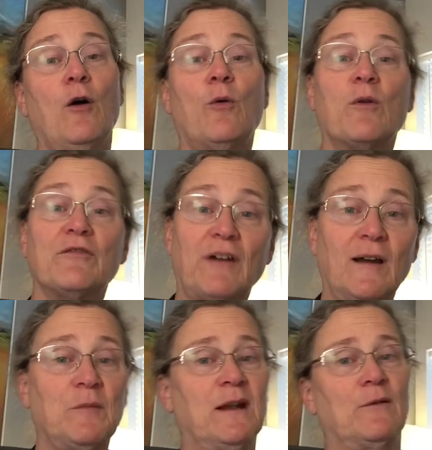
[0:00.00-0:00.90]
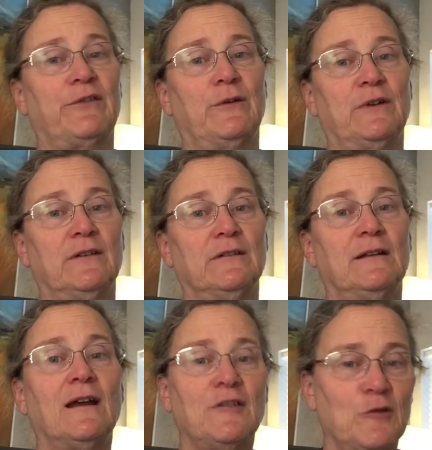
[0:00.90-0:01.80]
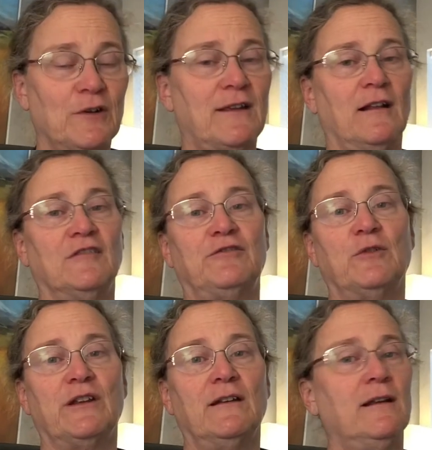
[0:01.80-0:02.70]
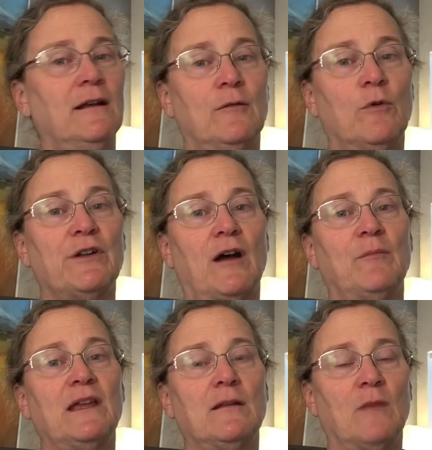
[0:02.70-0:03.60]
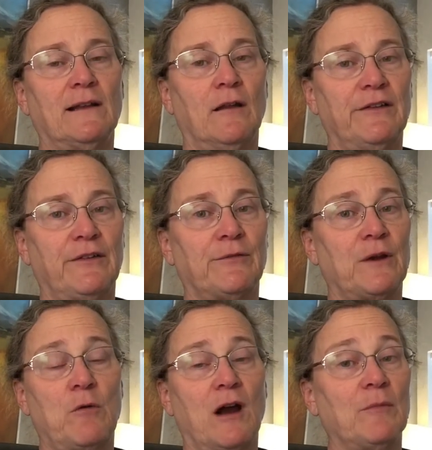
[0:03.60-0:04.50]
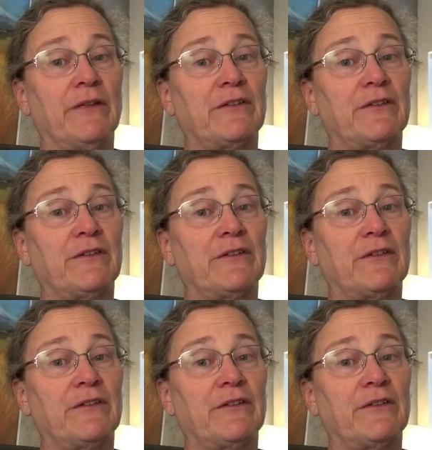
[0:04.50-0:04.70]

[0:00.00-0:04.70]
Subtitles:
or if I'm in Arizona and you're in California, we're not meeting my license requirements.